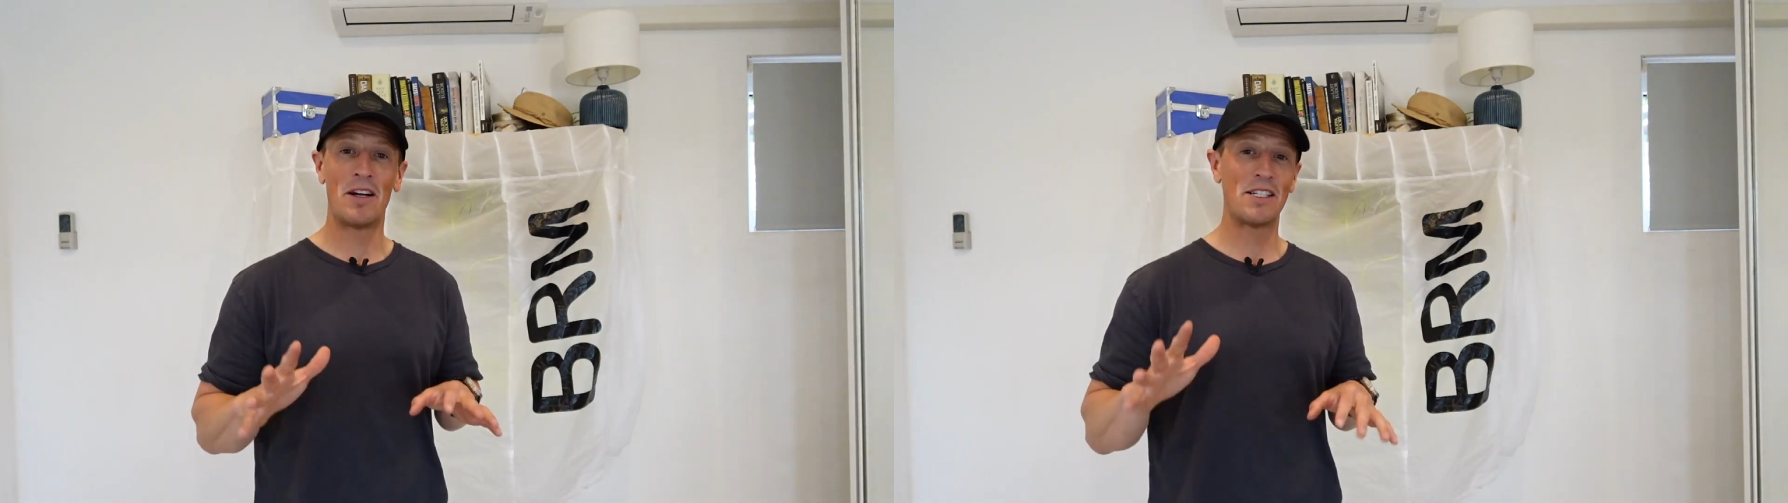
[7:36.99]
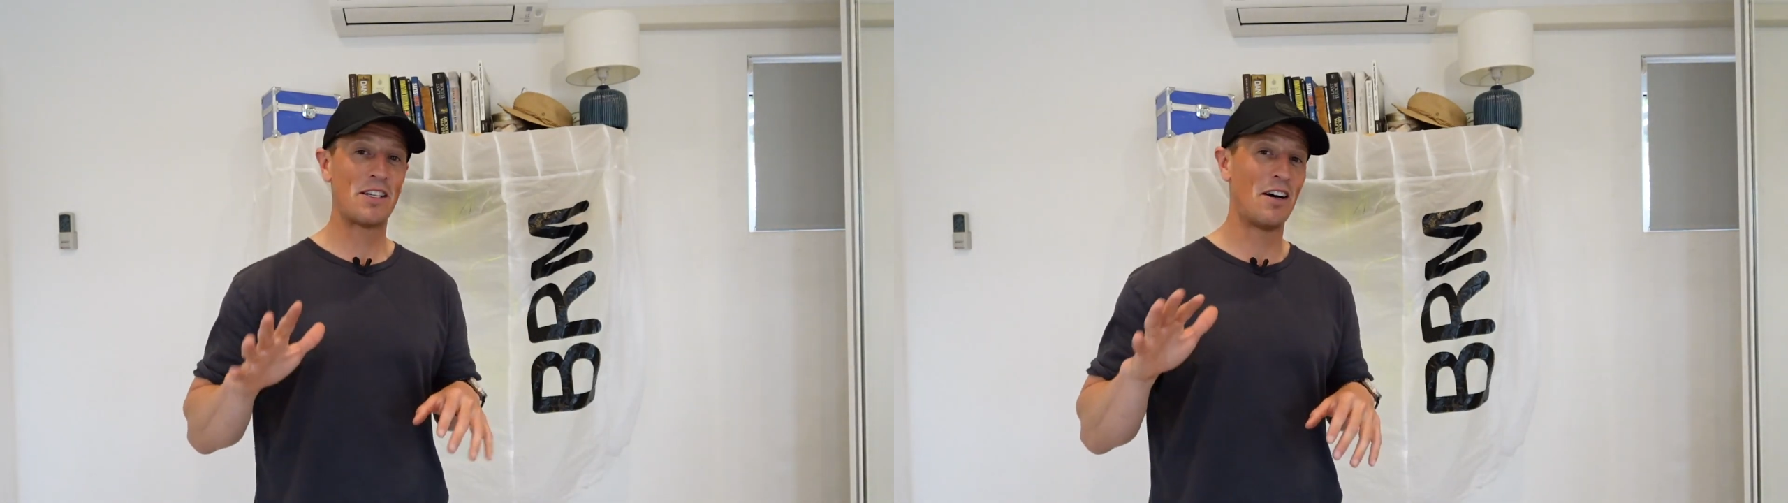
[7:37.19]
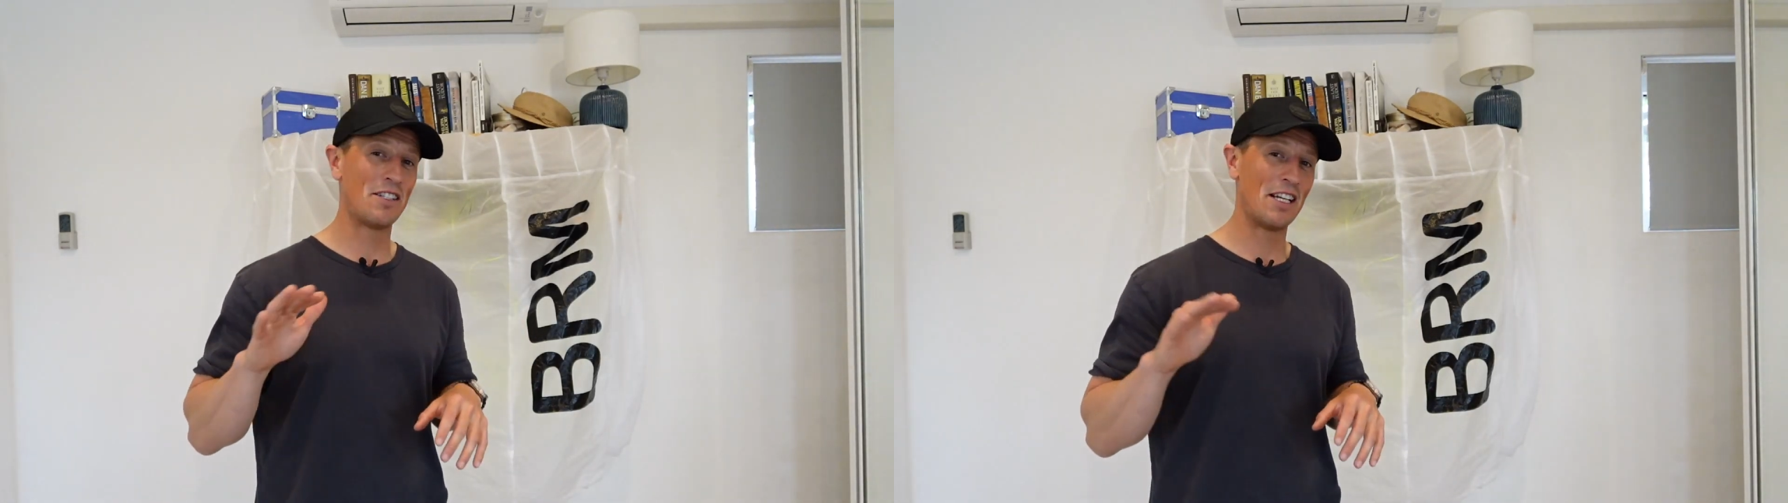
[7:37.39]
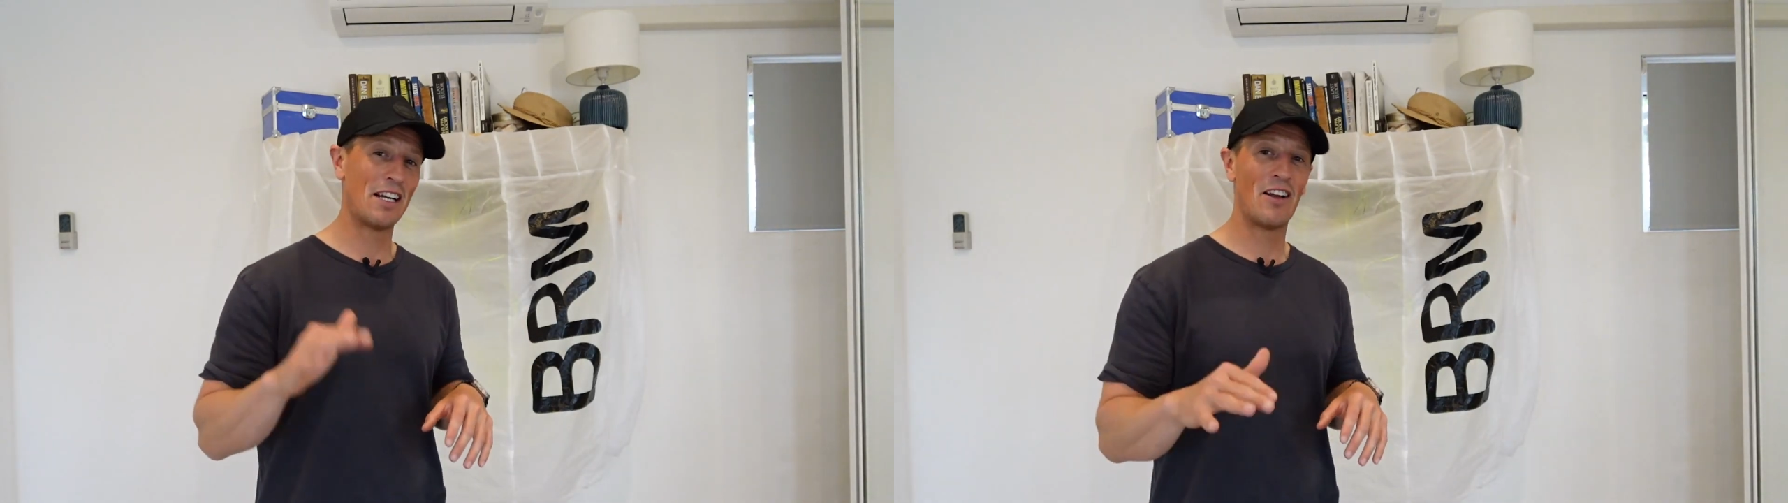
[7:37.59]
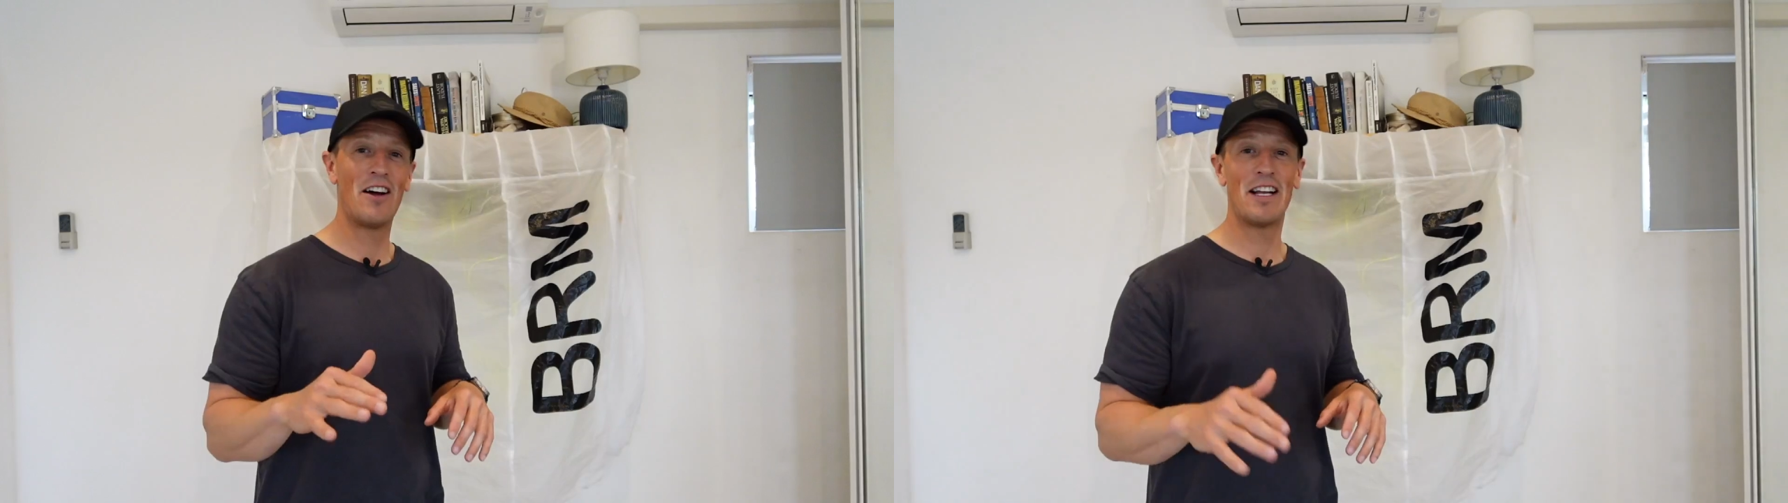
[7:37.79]
started
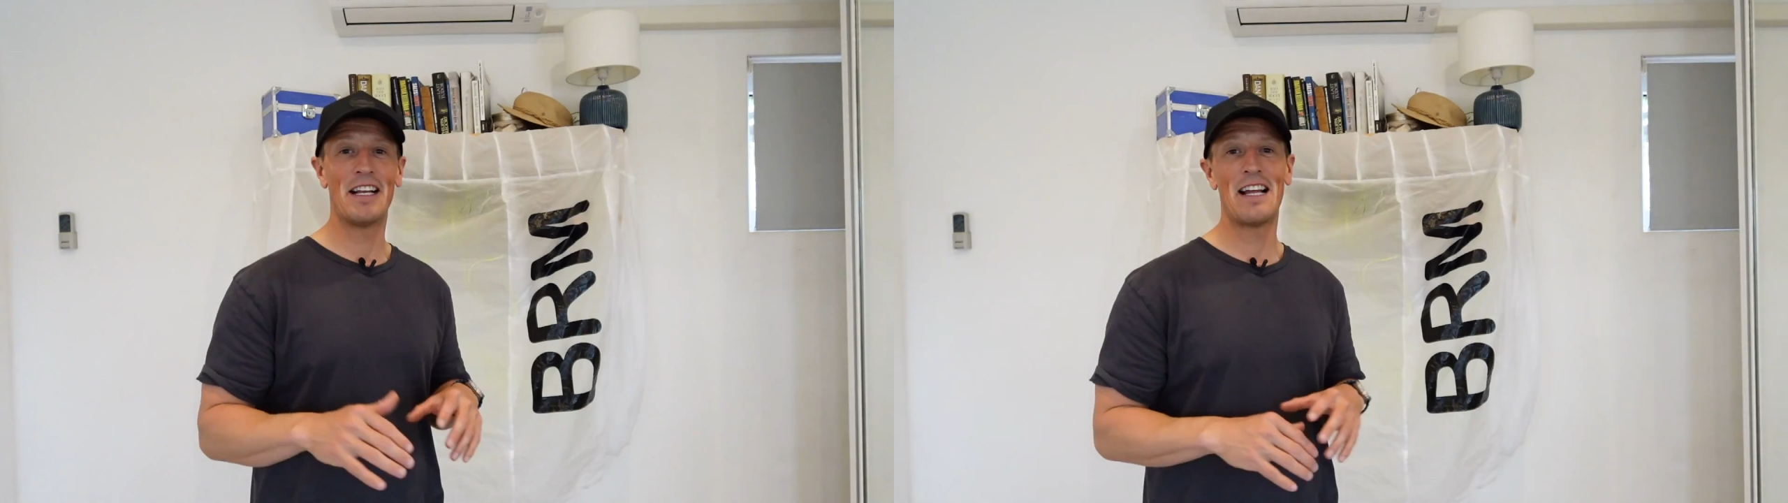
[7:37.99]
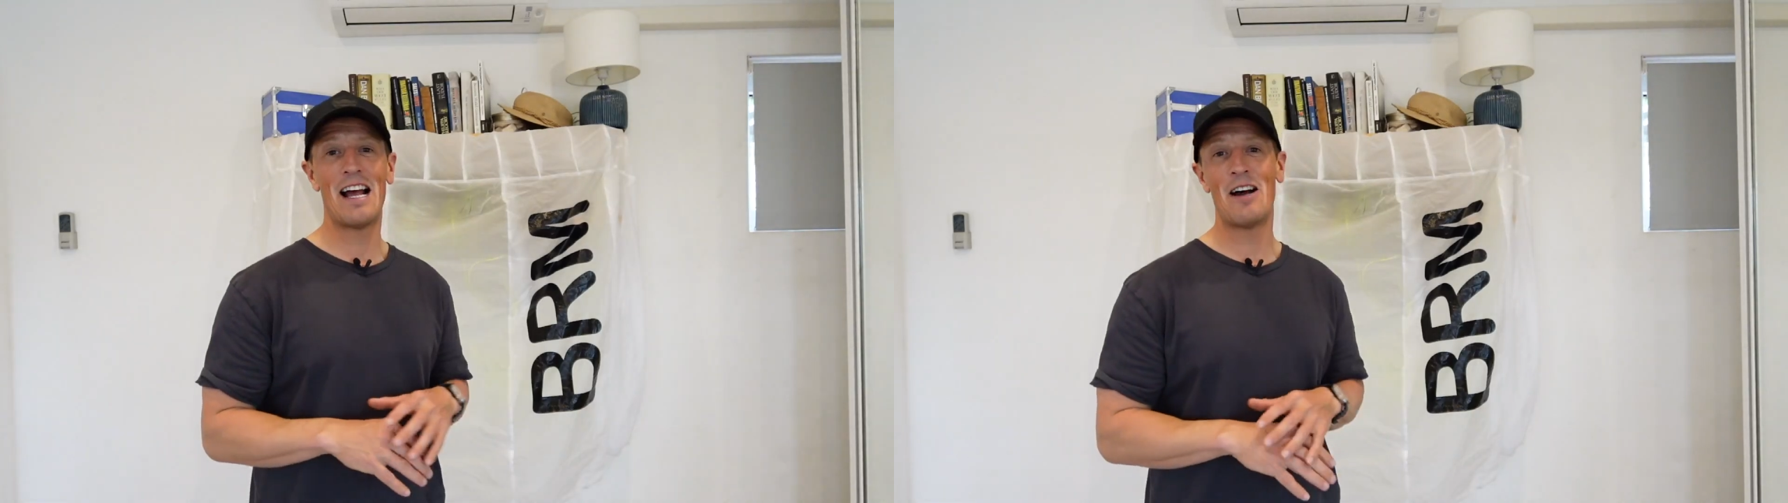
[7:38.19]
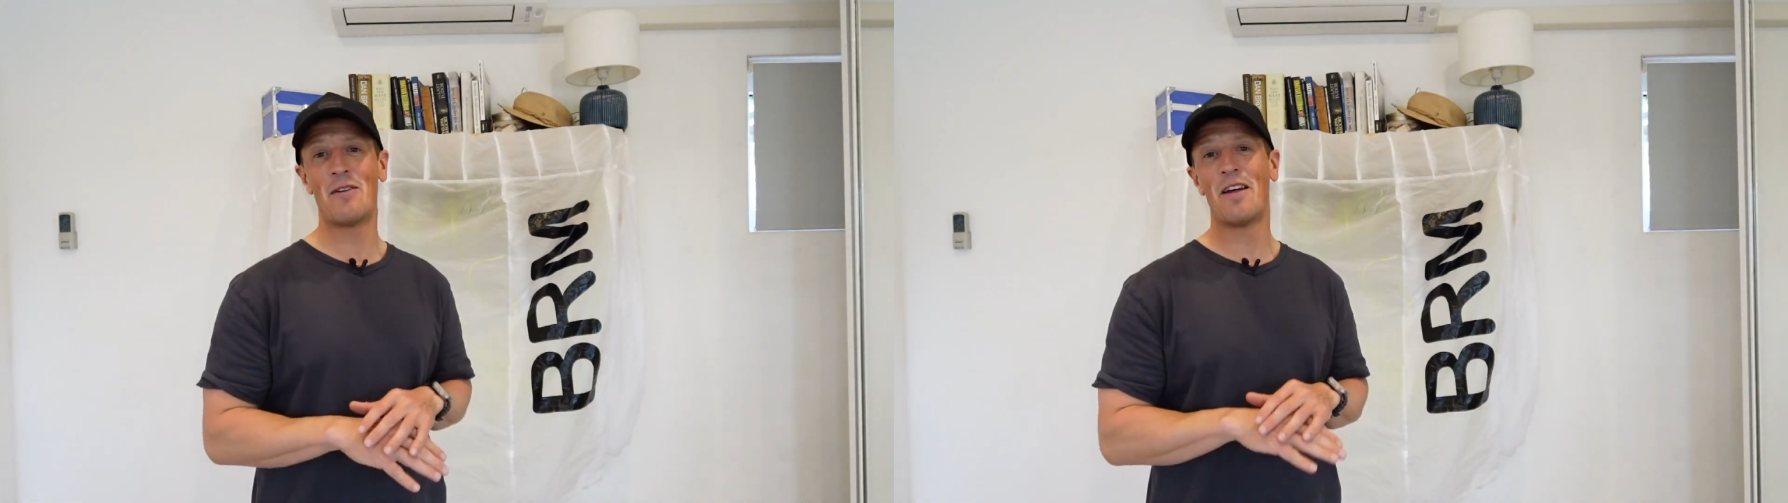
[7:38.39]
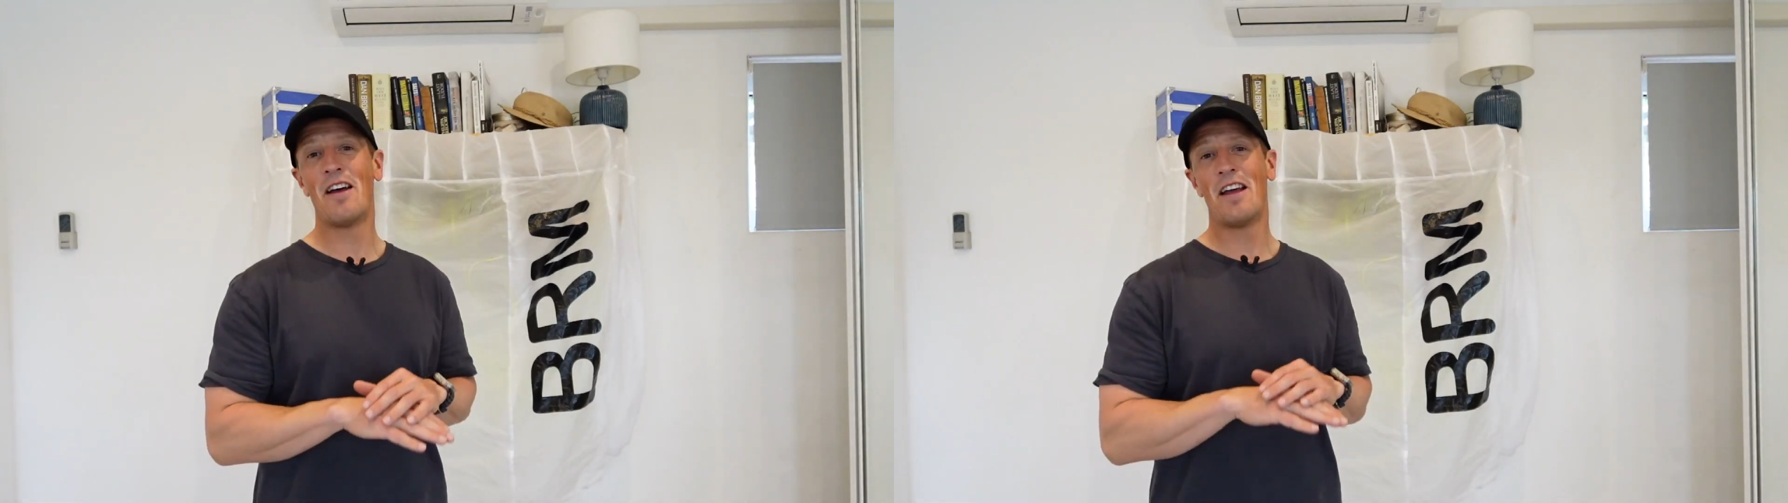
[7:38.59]
gliding down,